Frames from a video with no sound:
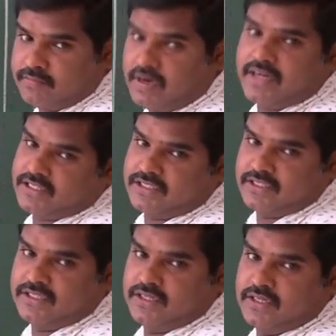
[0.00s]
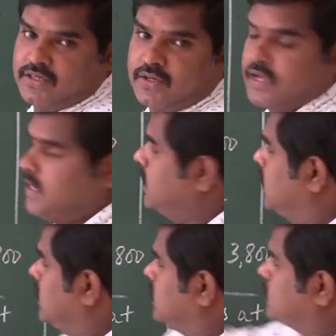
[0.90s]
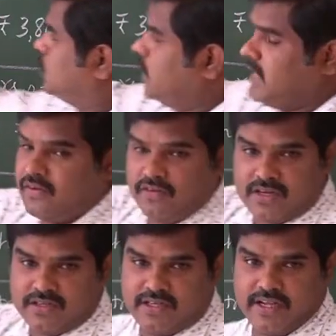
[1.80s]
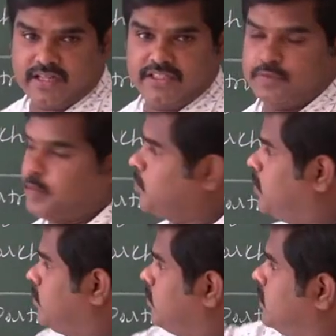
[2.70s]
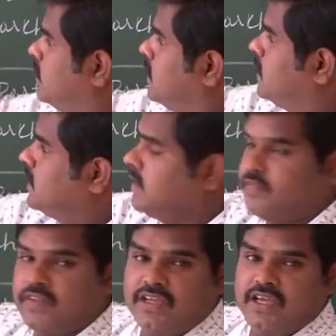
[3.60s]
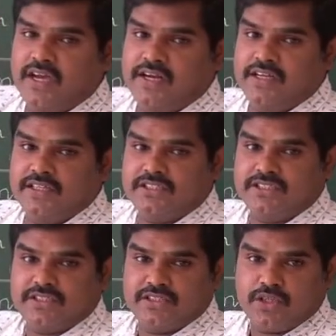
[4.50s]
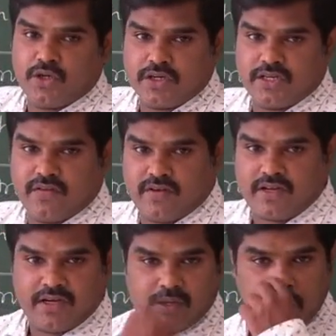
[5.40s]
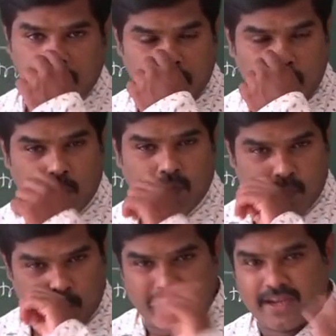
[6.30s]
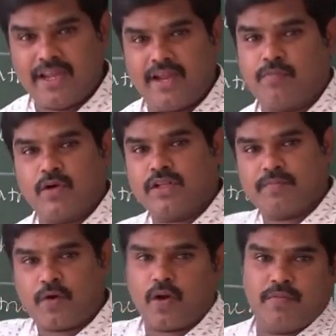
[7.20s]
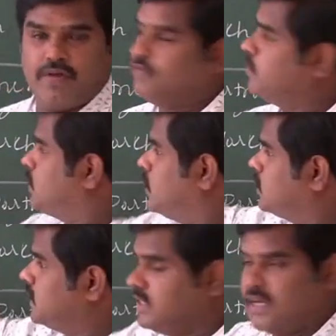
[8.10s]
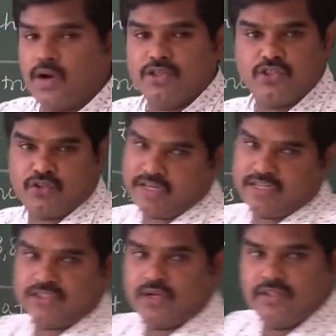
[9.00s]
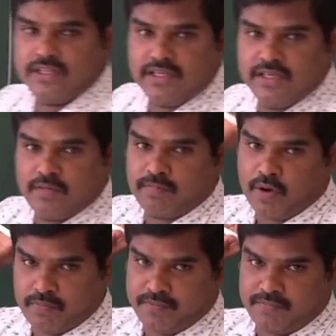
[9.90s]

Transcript: March. Okay, so why I have taken this problem? If the year it is not given, don't worry about the problem. Without the year also you can solve the problem.